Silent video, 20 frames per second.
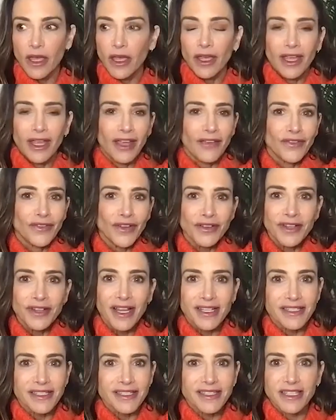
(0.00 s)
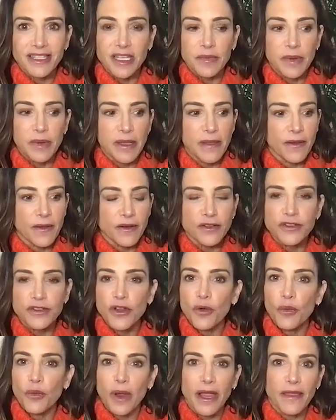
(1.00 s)
if you're not sleeping, there's no
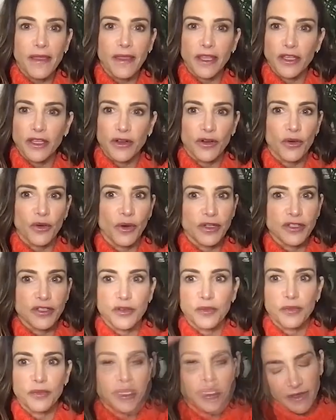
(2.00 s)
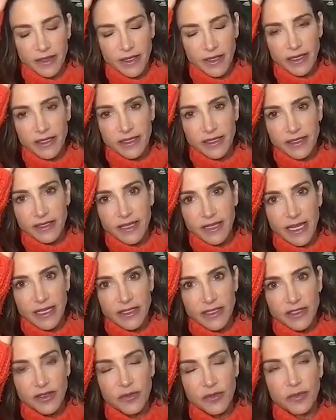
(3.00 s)
way that you're going to be in a state
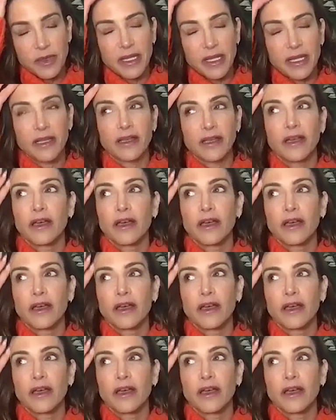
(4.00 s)
to be